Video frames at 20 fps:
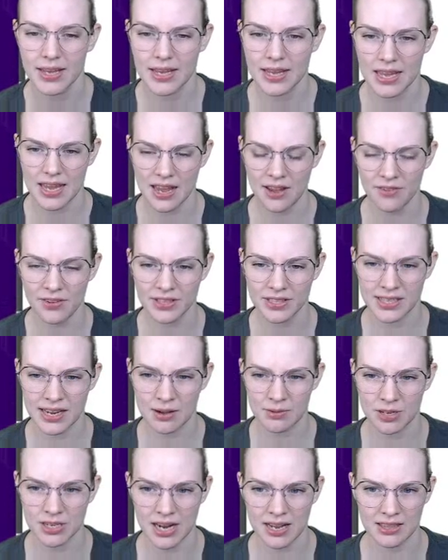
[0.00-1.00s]
If instead
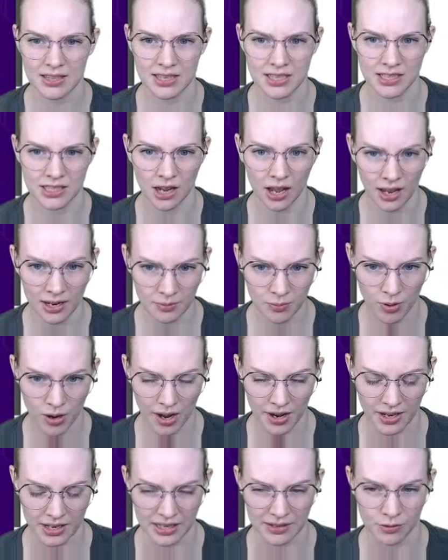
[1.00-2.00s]
we take the dot
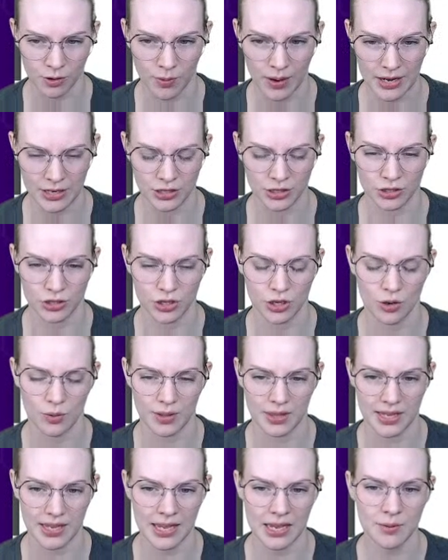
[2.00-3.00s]
product of equation 2
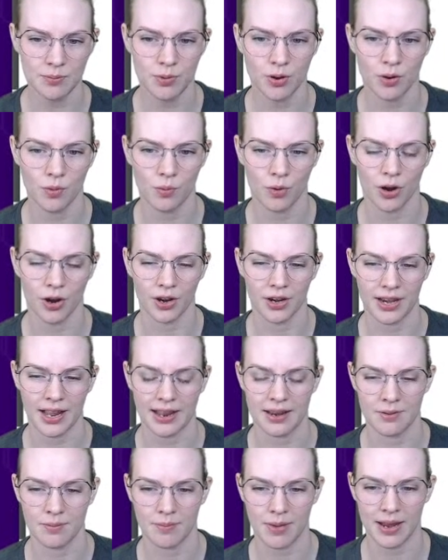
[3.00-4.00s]
with the input word
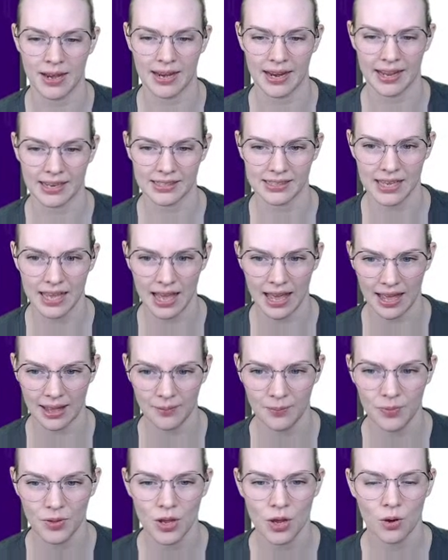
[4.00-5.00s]
at embedding xi,
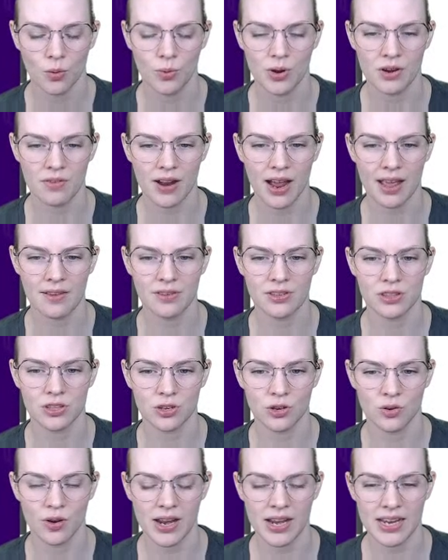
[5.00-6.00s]
we arrive at the
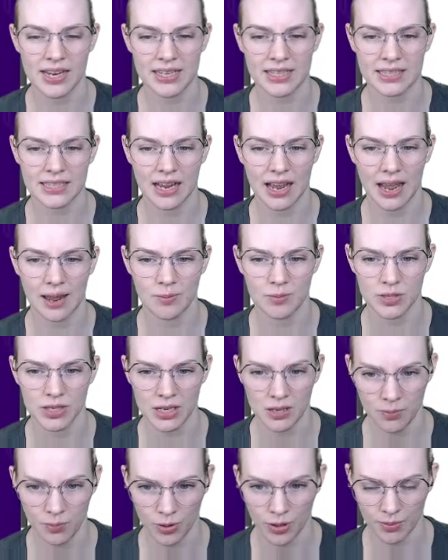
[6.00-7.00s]
gradient times
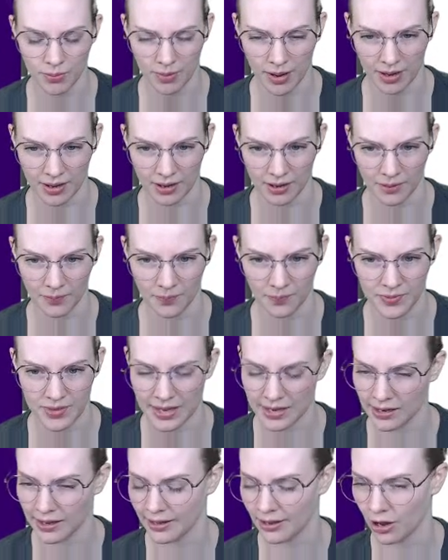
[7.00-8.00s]
input model,
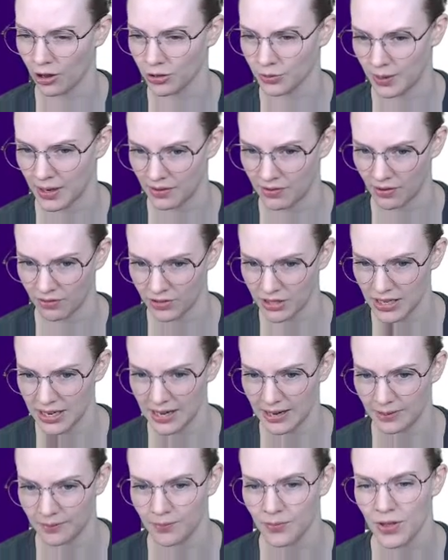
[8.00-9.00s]
Dunn et al.
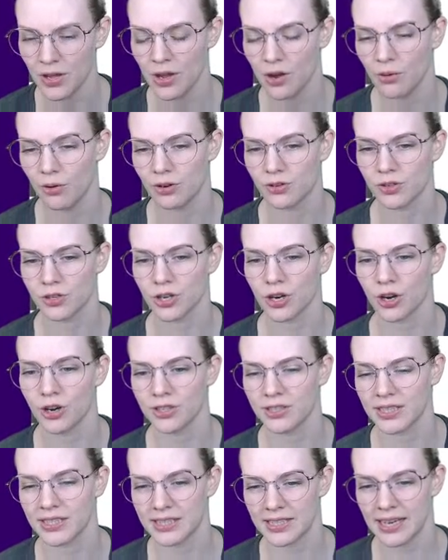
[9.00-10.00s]
2015, which
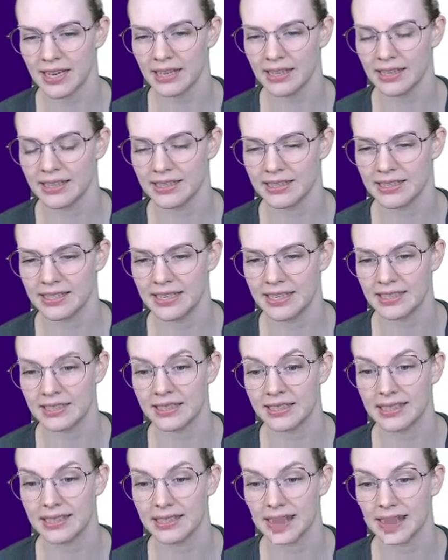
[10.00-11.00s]
returns a saliency
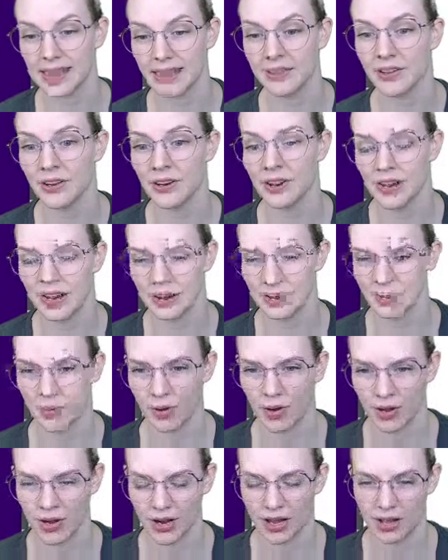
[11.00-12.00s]
scalar
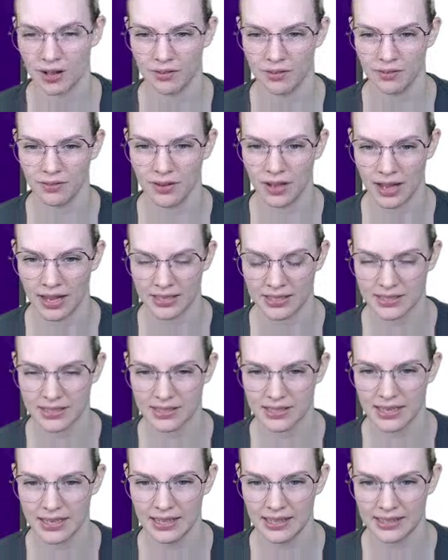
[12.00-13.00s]
input, a
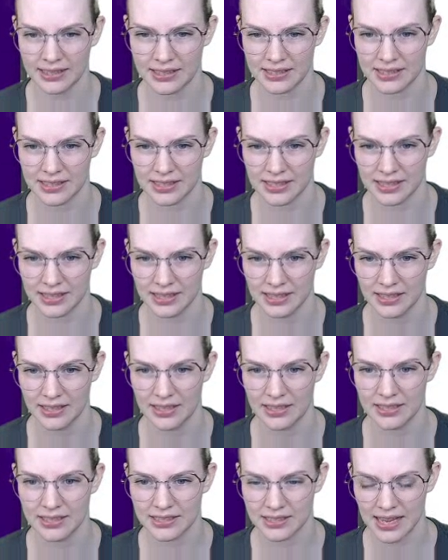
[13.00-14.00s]
saliency
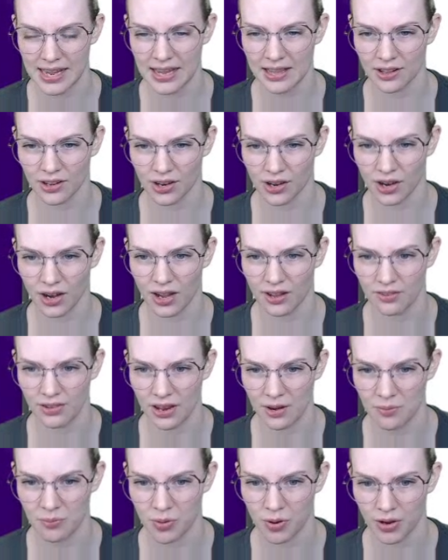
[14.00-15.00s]
scalar of
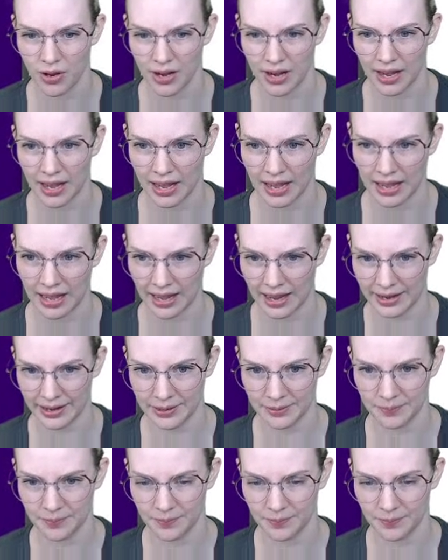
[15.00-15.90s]
input I.